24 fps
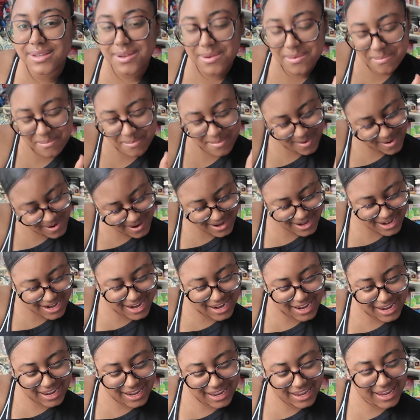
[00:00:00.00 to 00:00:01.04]
good
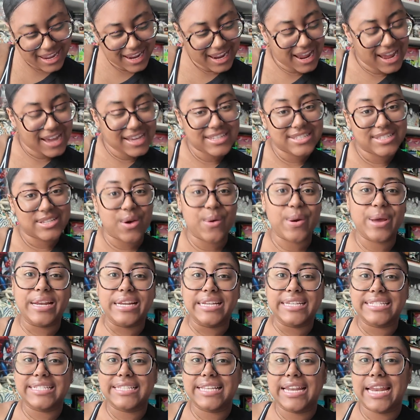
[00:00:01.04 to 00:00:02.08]
morning. So it
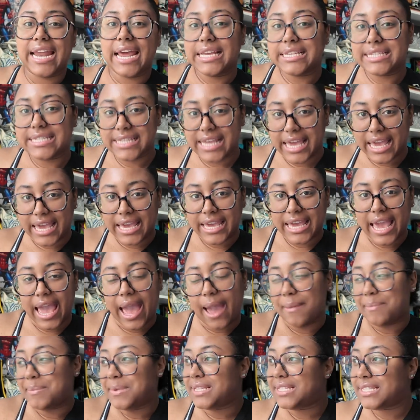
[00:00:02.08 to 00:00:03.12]
is the next day.
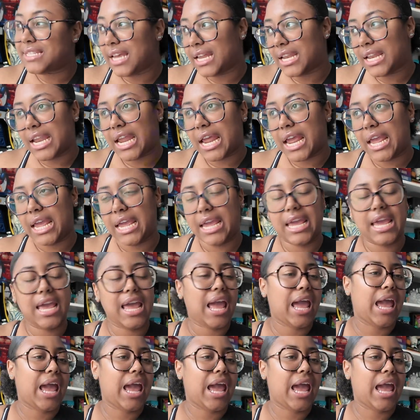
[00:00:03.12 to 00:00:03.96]
Happy Sunday.